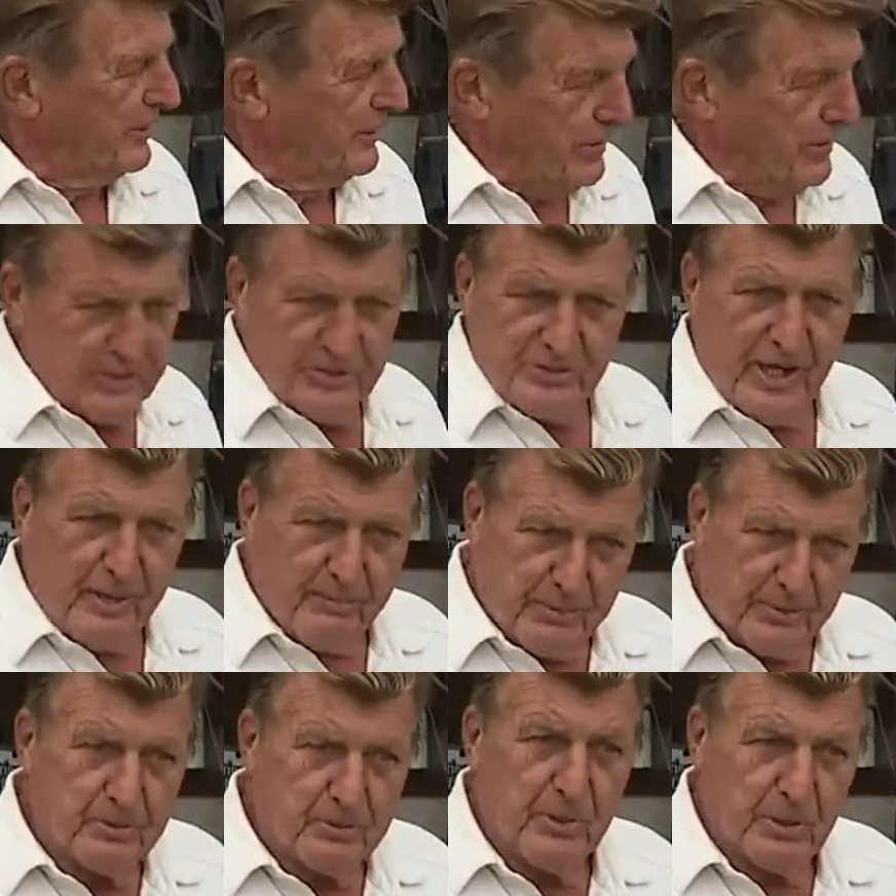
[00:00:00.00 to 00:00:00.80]
These
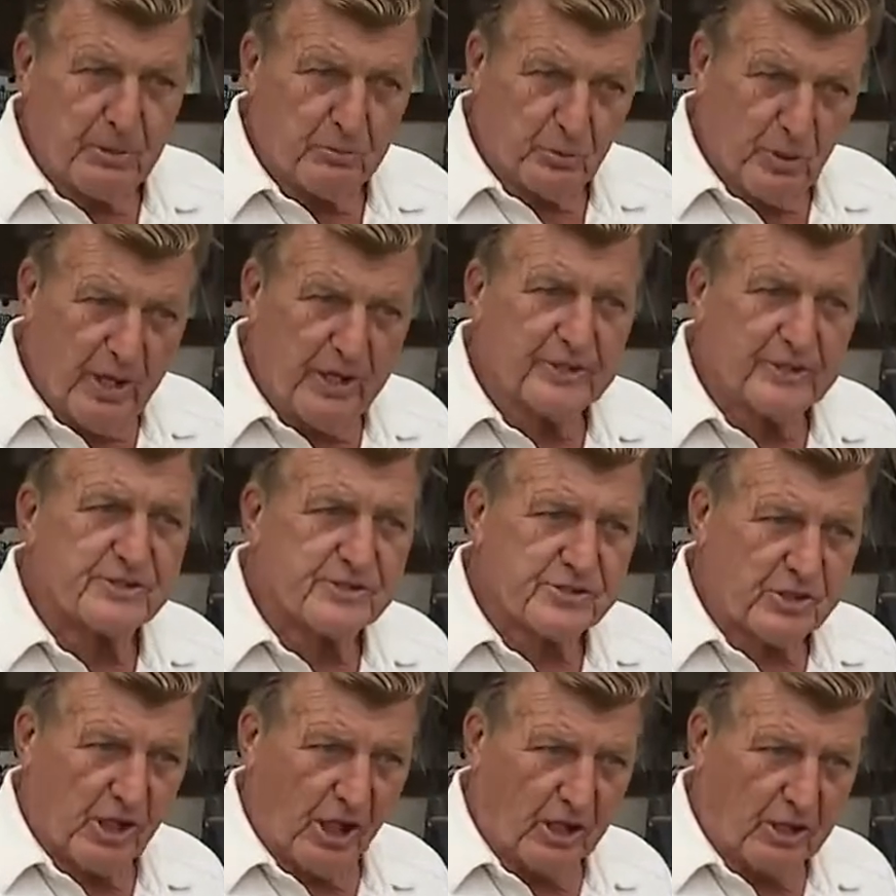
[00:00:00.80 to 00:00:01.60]
happen to be red
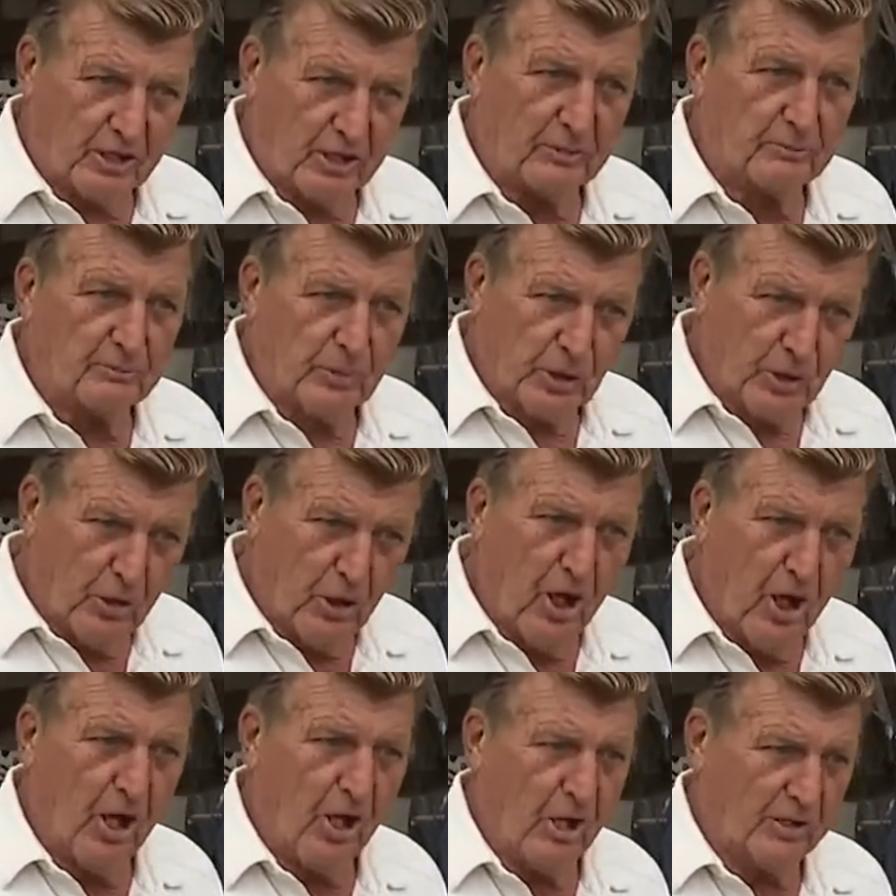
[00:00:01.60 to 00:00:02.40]
scarlet
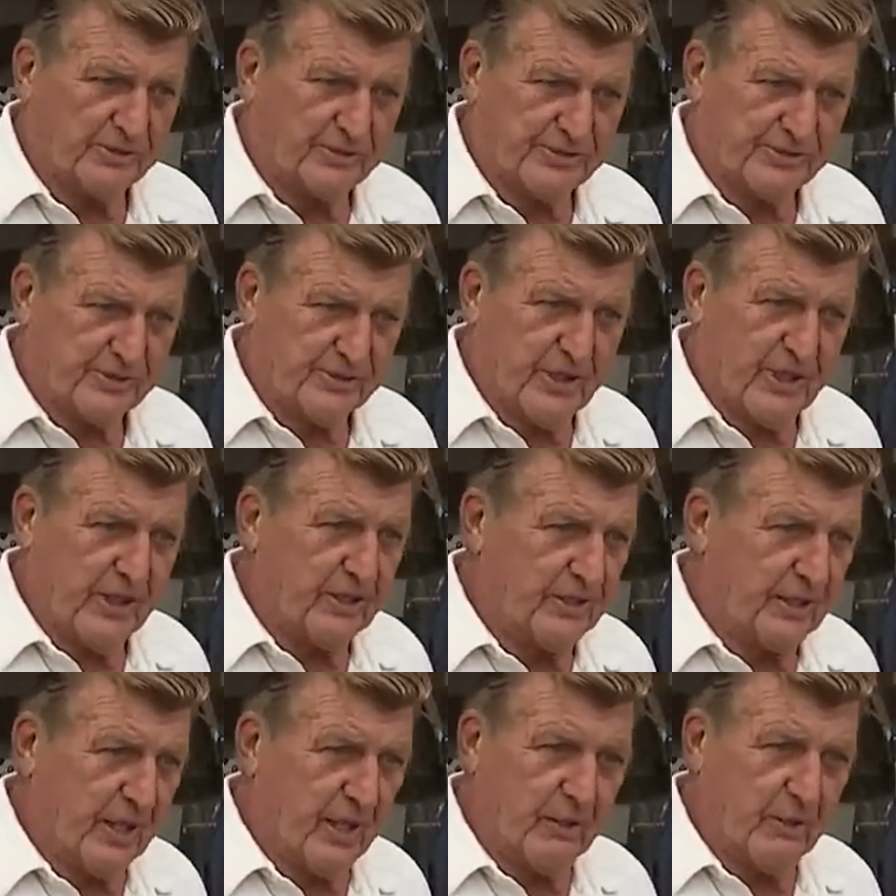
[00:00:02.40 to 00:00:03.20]
macaws
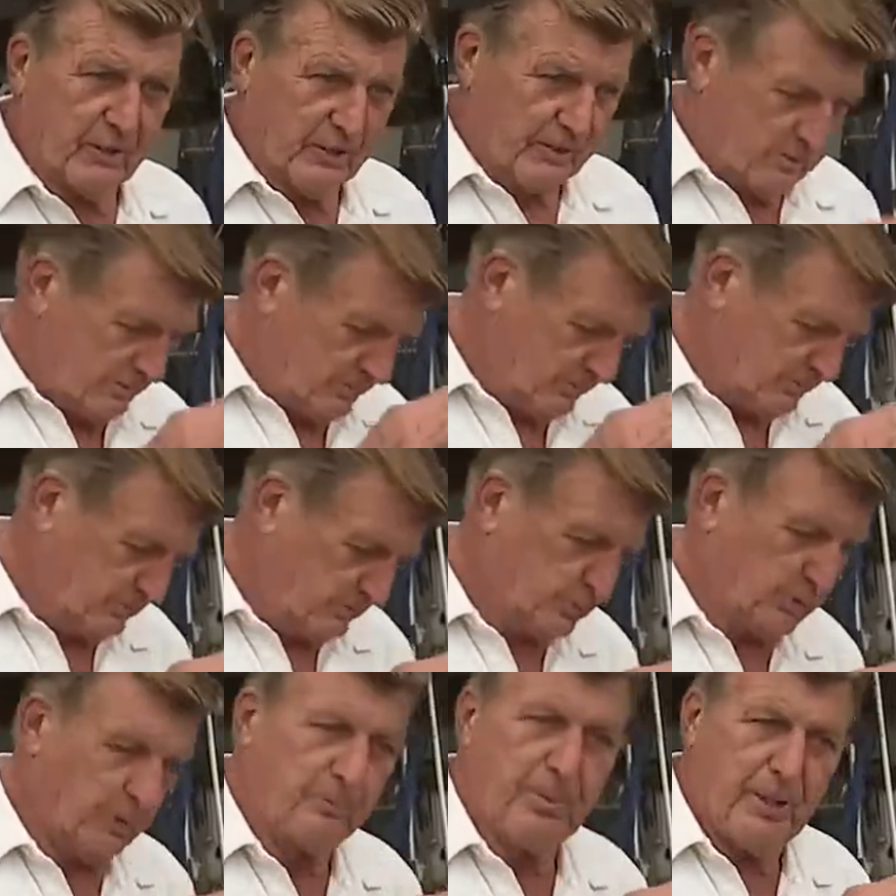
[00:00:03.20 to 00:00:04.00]
and they
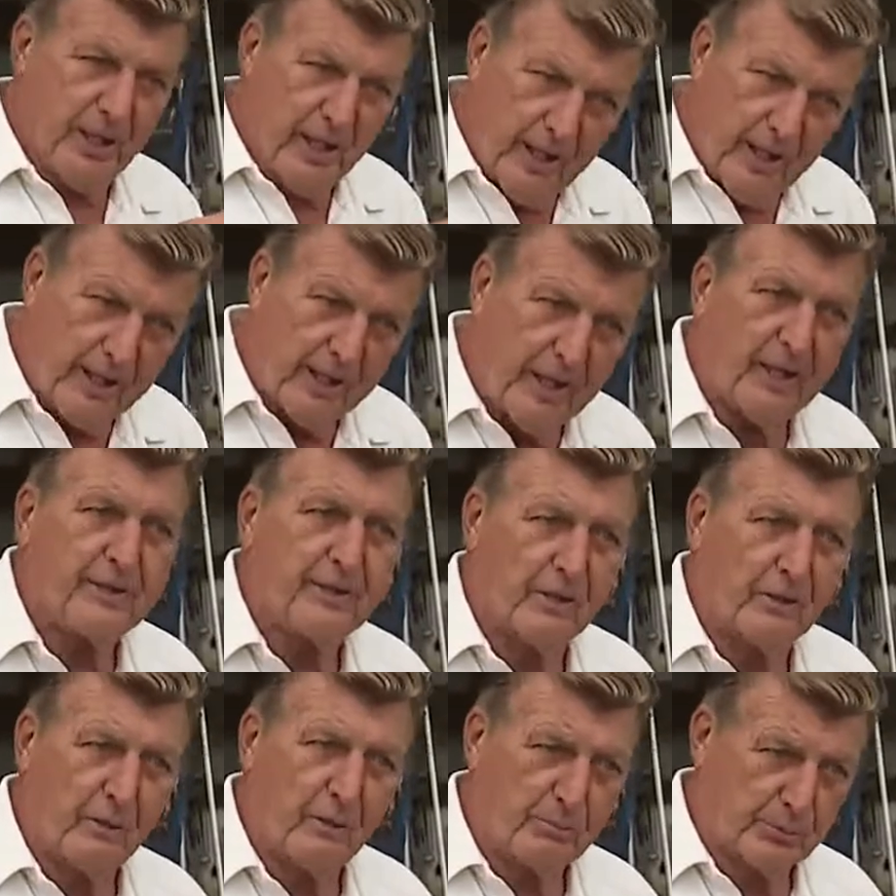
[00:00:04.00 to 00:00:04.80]
were big
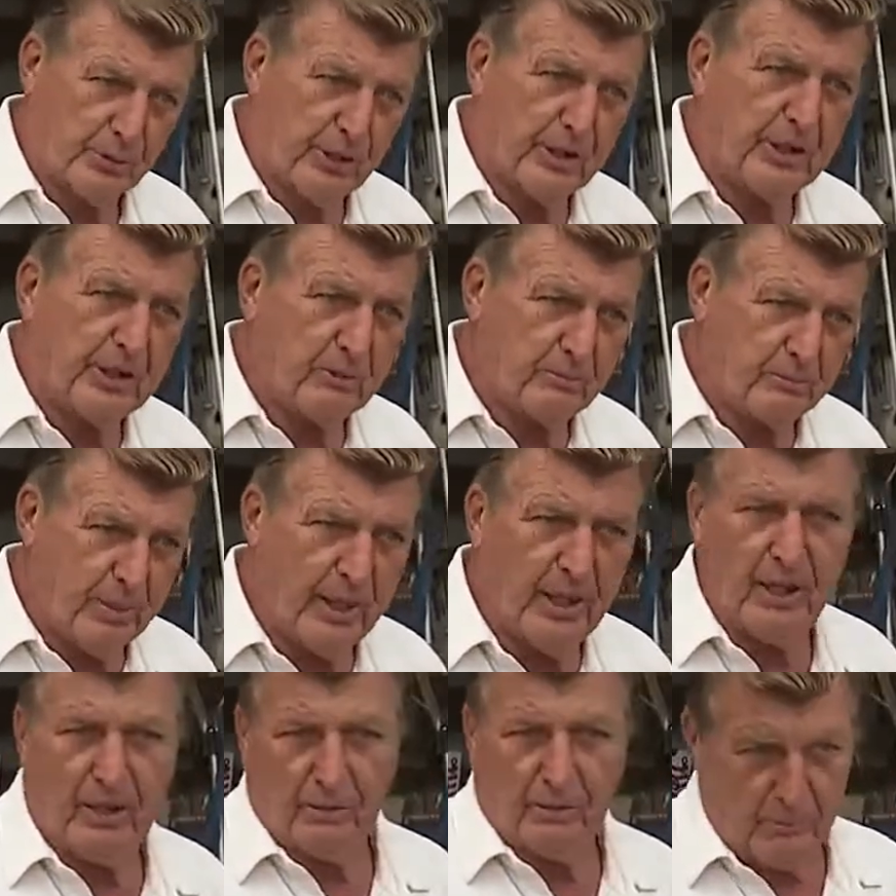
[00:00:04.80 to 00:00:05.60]
and they're a breeding
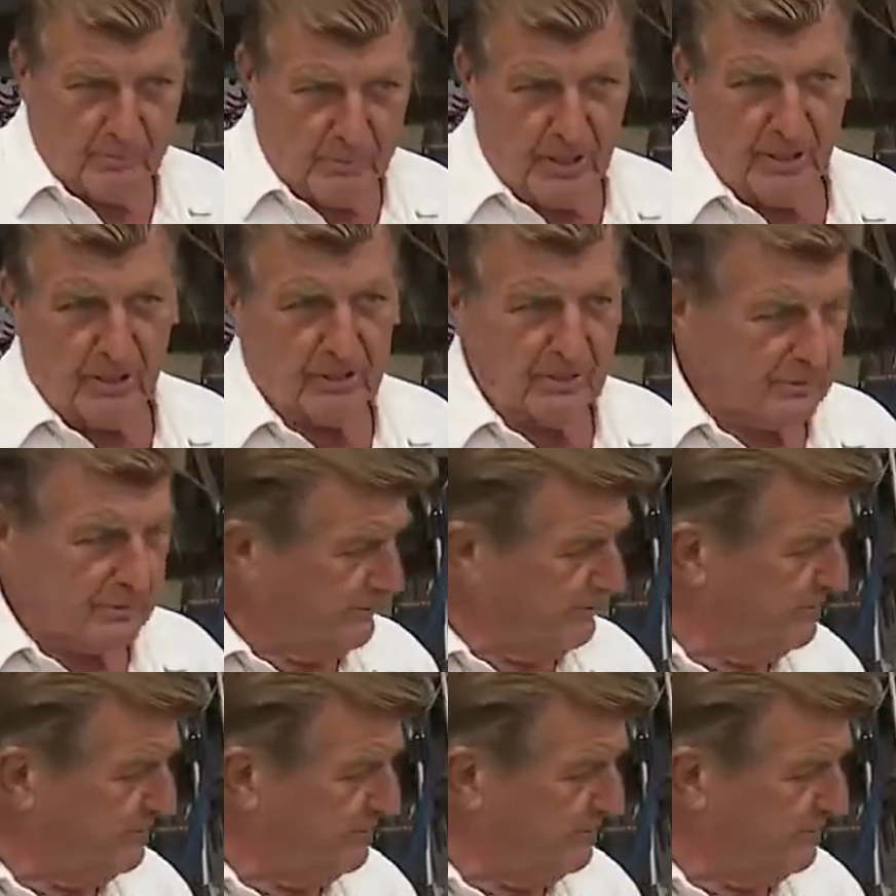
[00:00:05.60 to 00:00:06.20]
pair, a male and a